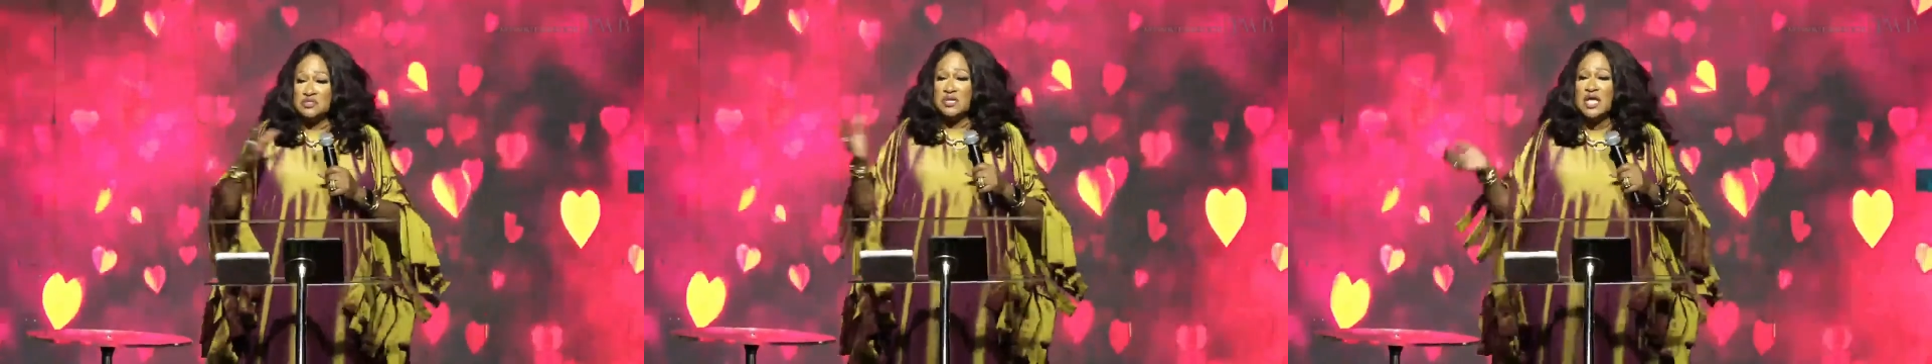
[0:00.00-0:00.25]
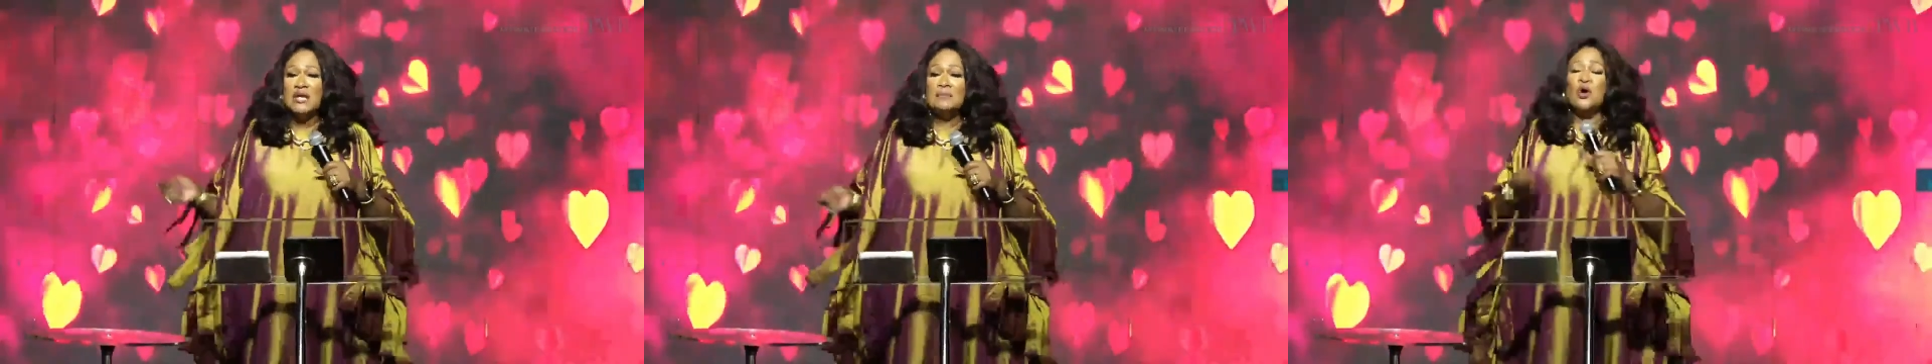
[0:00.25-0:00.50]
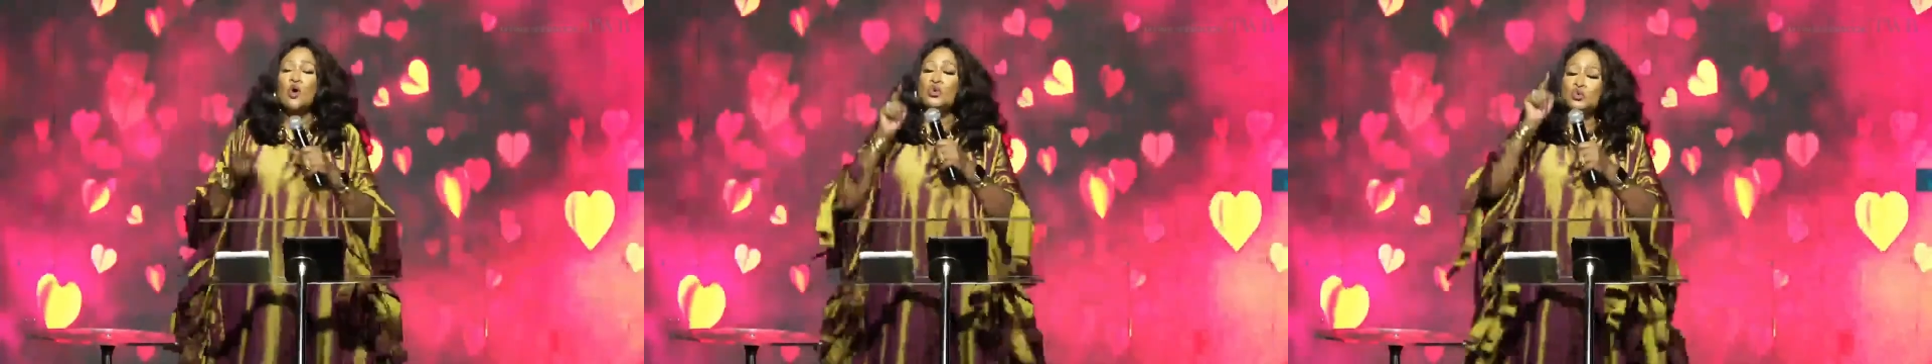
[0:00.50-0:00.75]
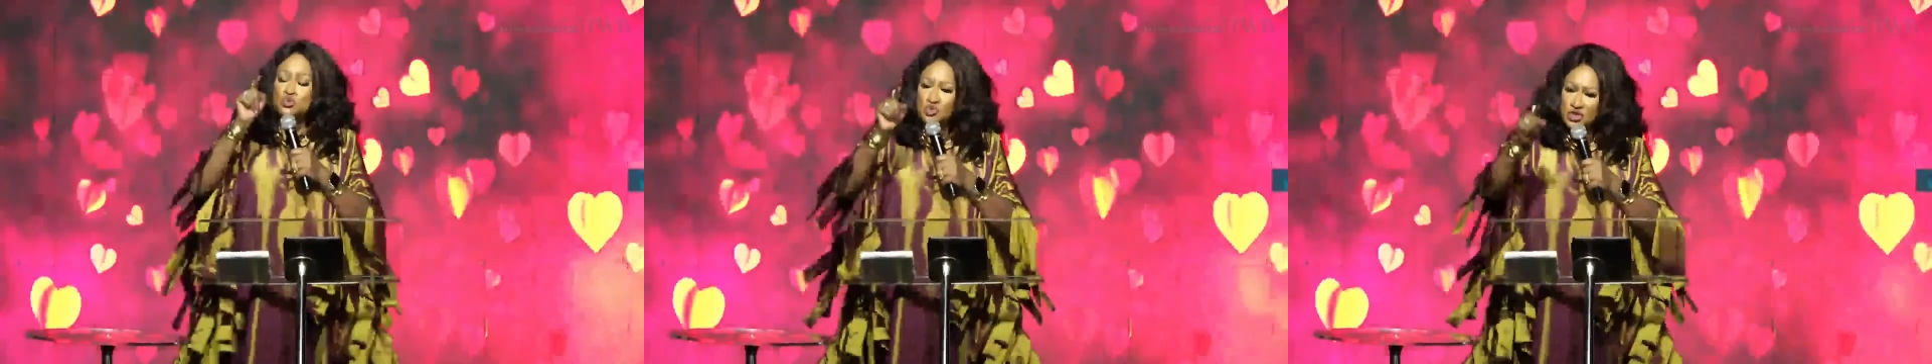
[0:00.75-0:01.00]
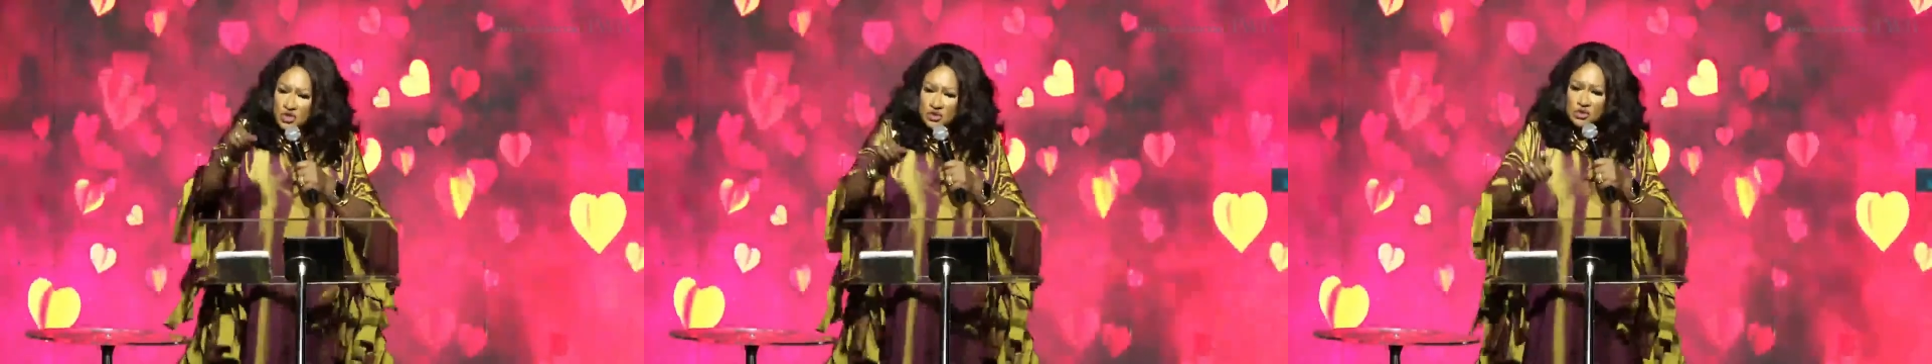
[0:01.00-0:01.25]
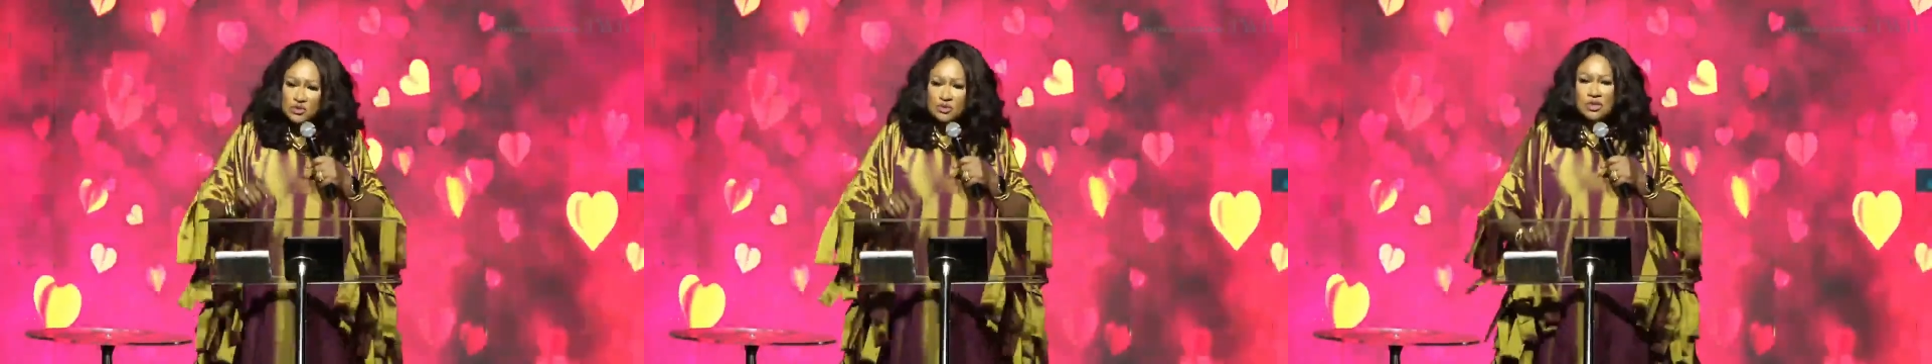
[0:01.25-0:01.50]
Said, but who do
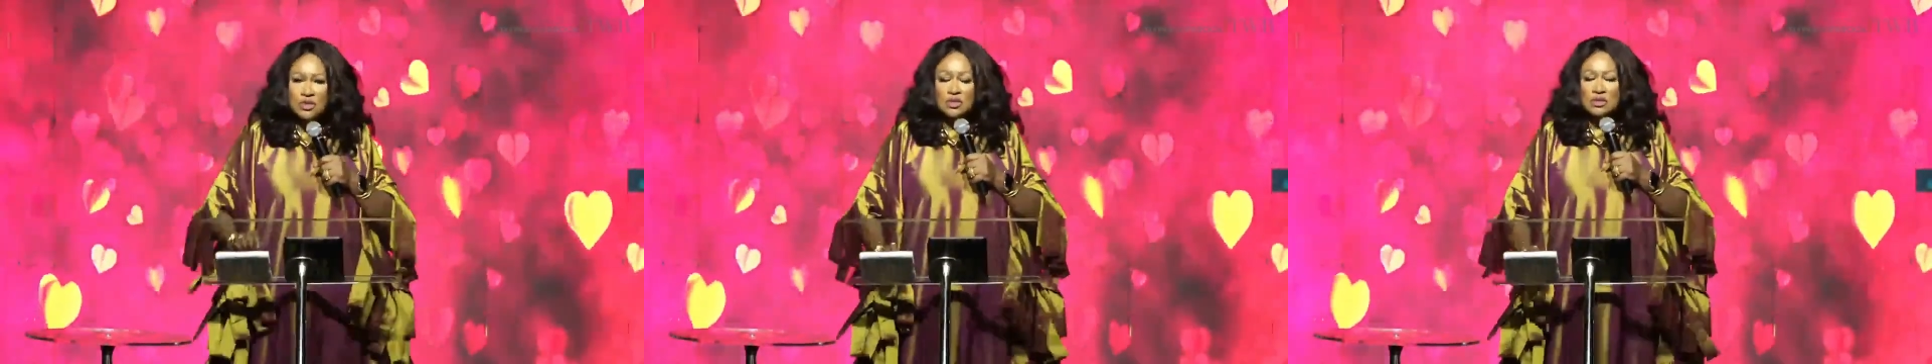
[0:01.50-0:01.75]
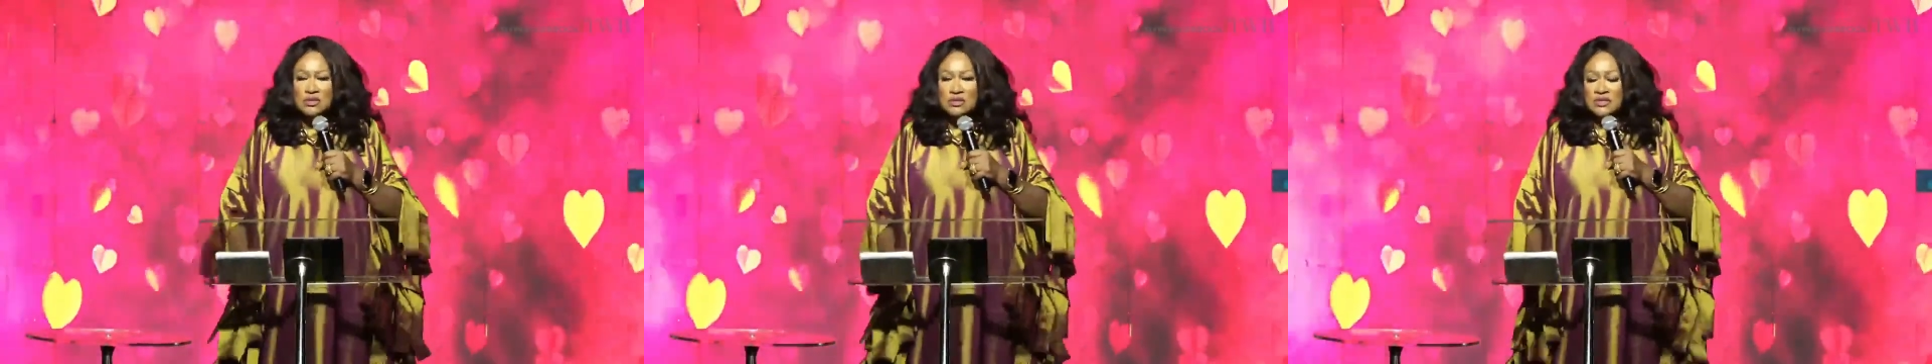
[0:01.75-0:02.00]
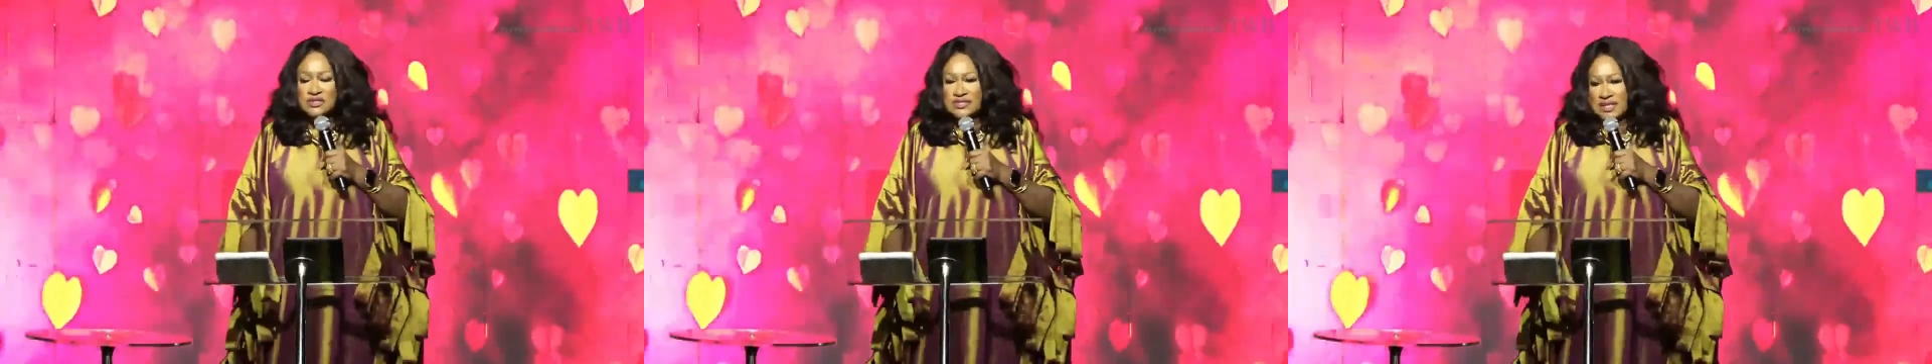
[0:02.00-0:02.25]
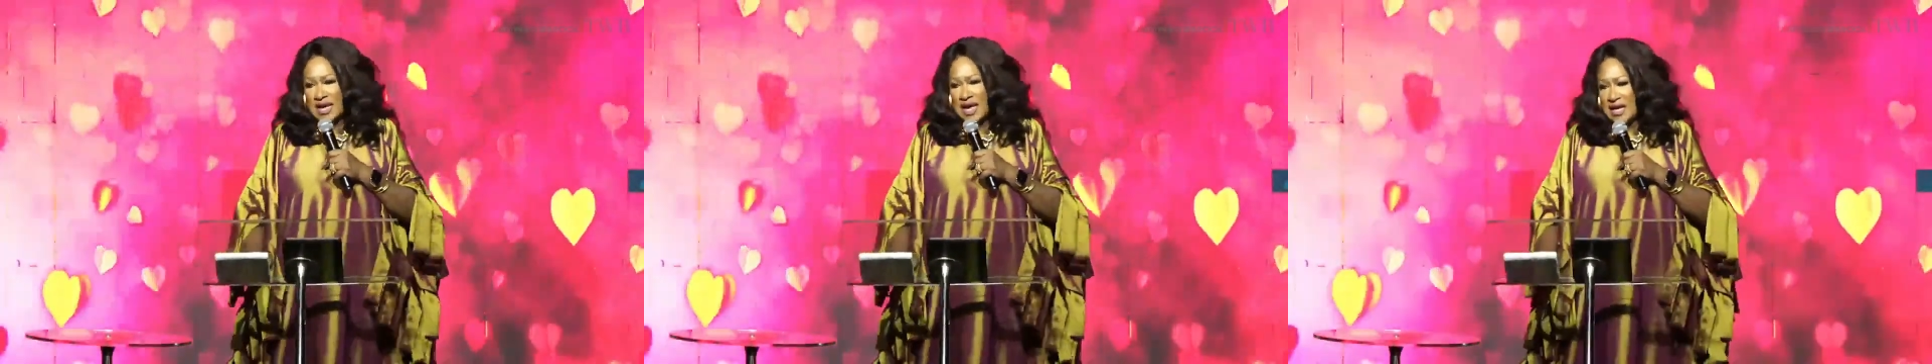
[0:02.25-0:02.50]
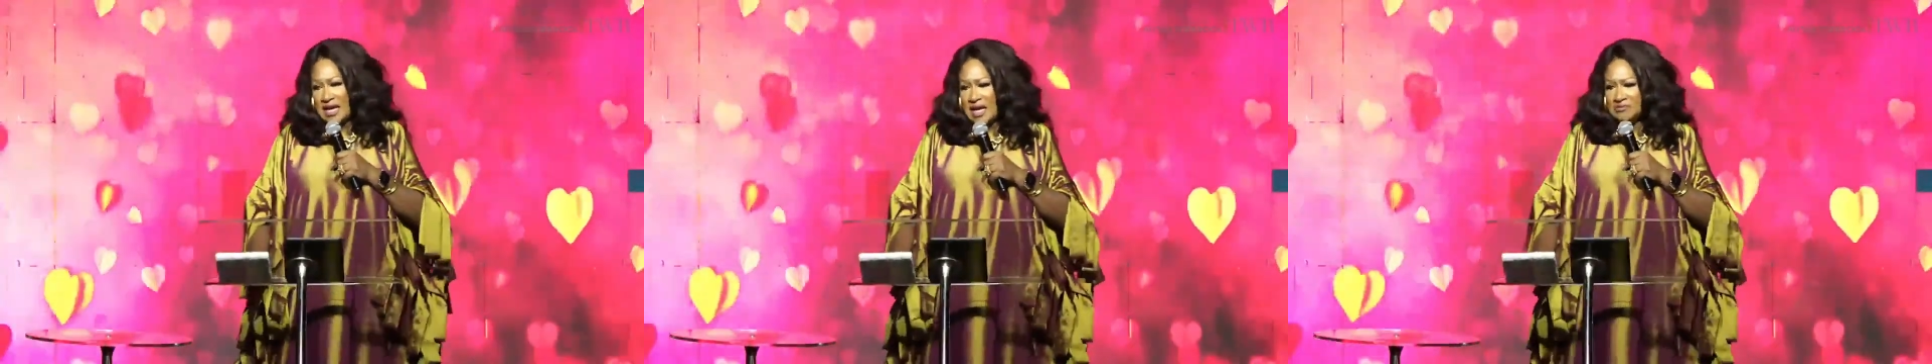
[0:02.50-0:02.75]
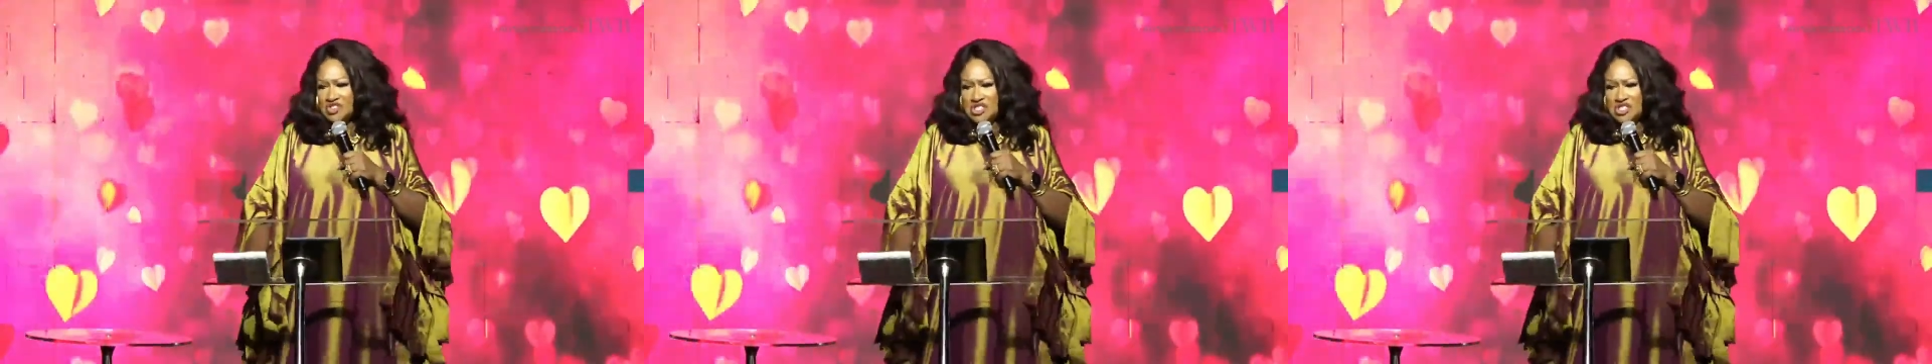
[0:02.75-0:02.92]
you say I am?